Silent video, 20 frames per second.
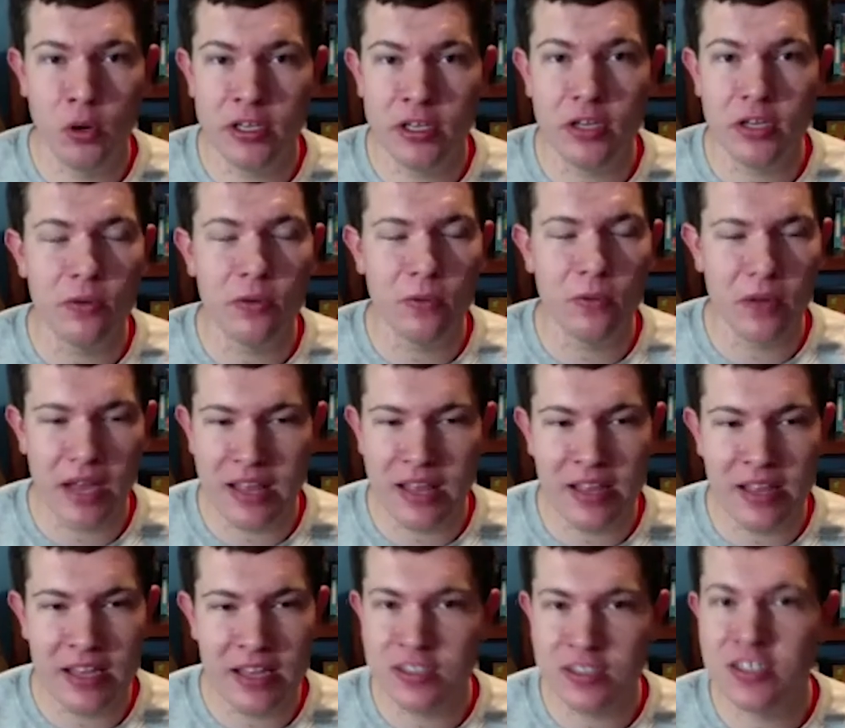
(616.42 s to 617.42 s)
you,
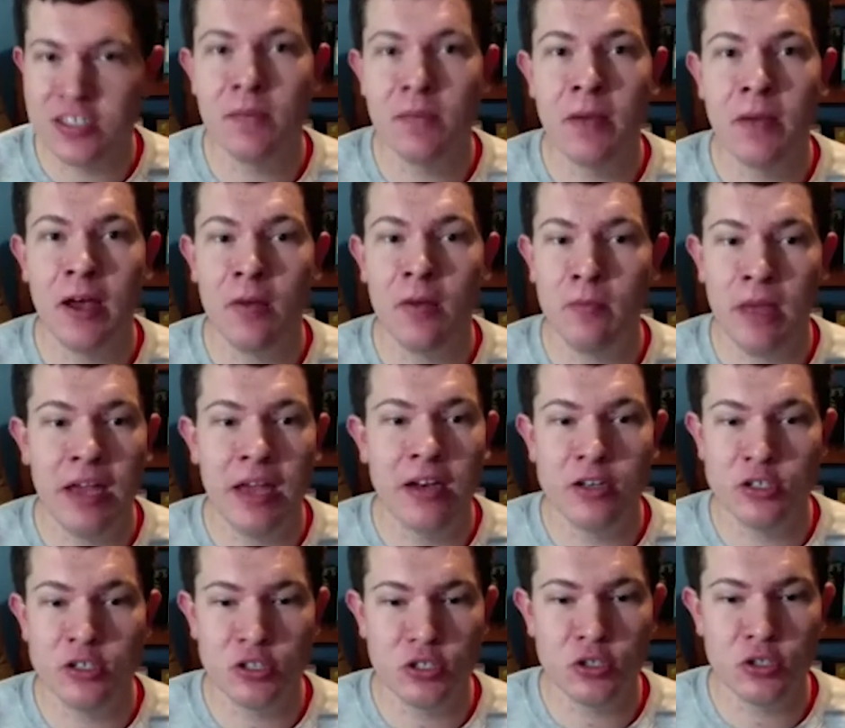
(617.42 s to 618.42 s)
and they somehow
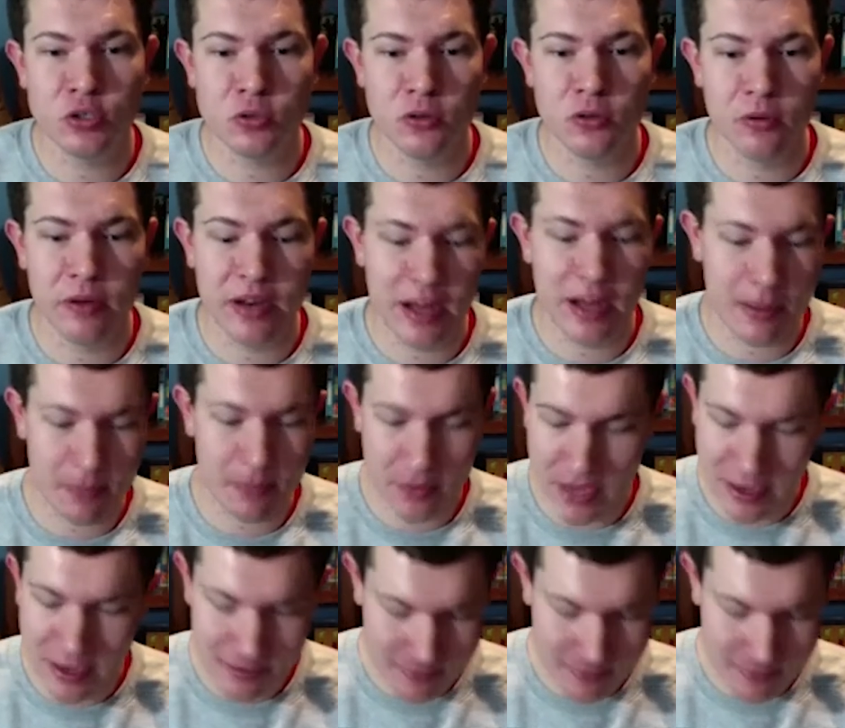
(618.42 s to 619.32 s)
managed to screw it up. And